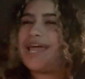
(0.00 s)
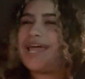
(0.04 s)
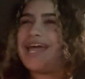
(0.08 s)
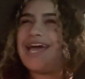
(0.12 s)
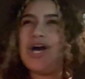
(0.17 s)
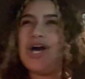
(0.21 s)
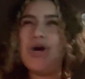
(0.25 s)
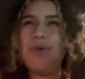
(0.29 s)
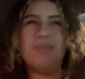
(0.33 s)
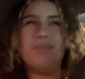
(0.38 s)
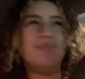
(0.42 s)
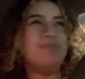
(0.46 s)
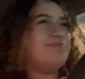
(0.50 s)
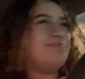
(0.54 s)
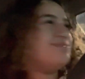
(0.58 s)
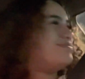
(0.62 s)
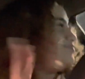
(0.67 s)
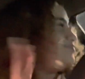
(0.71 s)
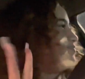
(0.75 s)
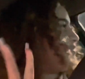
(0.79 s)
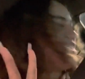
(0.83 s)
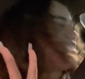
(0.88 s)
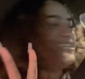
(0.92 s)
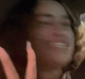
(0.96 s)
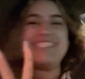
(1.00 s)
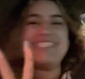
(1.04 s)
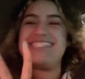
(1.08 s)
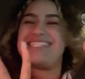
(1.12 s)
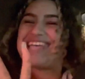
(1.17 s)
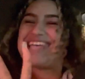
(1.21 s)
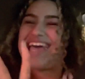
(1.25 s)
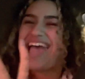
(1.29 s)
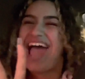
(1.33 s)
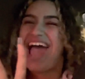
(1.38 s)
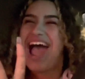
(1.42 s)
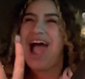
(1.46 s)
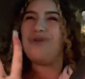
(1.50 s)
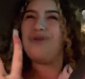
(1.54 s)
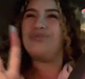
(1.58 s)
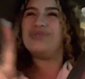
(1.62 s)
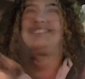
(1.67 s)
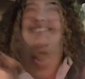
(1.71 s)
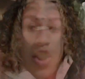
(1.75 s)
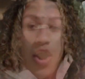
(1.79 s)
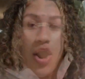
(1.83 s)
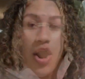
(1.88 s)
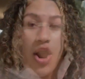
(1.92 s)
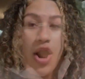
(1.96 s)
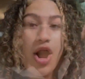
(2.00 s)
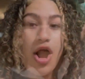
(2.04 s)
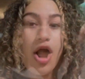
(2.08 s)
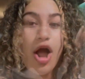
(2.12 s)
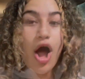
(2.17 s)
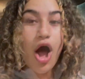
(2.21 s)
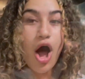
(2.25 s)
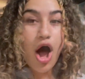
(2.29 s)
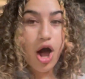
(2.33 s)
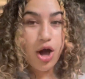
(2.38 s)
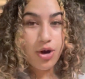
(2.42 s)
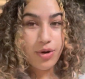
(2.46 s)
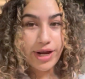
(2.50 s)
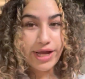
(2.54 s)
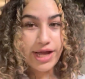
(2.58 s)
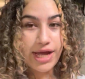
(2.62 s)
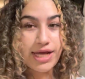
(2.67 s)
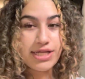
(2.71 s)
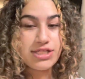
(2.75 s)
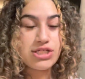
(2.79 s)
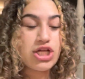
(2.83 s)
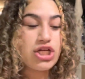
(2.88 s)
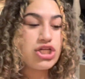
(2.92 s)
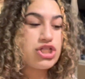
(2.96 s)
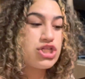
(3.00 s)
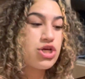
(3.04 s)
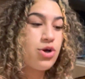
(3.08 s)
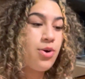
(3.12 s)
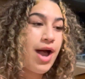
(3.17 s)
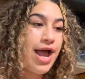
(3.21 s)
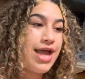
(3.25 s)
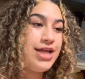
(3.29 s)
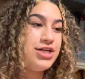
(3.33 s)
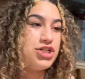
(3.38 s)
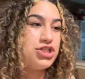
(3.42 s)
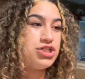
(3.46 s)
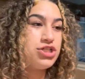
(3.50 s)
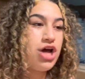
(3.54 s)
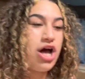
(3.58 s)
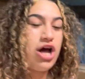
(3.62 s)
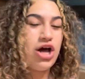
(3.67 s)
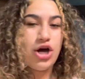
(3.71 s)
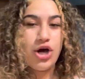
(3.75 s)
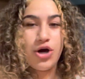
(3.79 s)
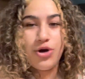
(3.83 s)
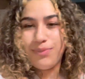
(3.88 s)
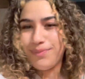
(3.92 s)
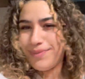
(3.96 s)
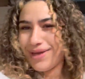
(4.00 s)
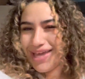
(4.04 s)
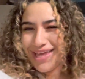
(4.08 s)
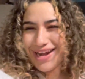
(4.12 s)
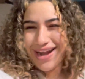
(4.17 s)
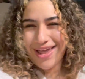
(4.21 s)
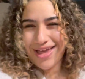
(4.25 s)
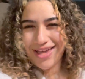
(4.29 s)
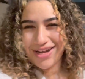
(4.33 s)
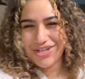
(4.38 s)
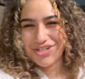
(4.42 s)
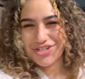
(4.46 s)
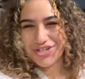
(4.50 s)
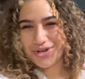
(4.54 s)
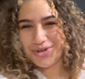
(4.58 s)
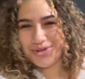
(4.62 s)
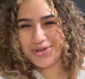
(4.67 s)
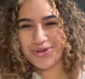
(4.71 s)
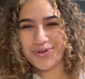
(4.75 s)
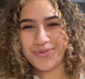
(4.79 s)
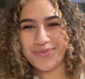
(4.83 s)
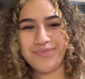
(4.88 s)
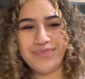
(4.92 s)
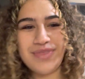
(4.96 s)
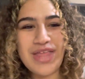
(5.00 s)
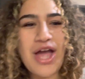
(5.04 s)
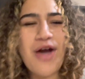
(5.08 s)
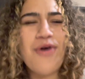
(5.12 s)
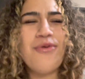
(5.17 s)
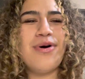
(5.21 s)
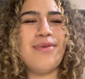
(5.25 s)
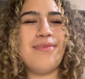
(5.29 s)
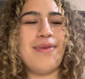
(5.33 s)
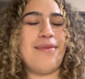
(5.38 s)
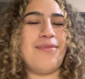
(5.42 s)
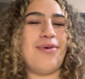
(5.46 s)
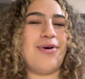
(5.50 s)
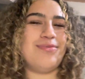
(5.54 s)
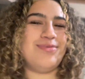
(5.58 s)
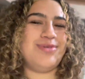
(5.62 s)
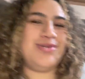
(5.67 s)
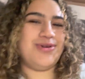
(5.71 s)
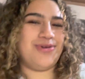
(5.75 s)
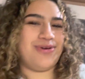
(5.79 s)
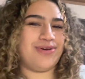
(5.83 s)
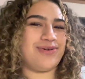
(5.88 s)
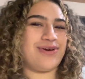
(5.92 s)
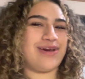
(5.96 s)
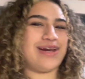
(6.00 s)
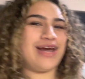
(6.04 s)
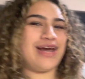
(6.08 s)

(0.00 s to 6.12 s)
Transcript: get home. Peace out. All right, guys. So I just got home and I had to show you what my mom's doing right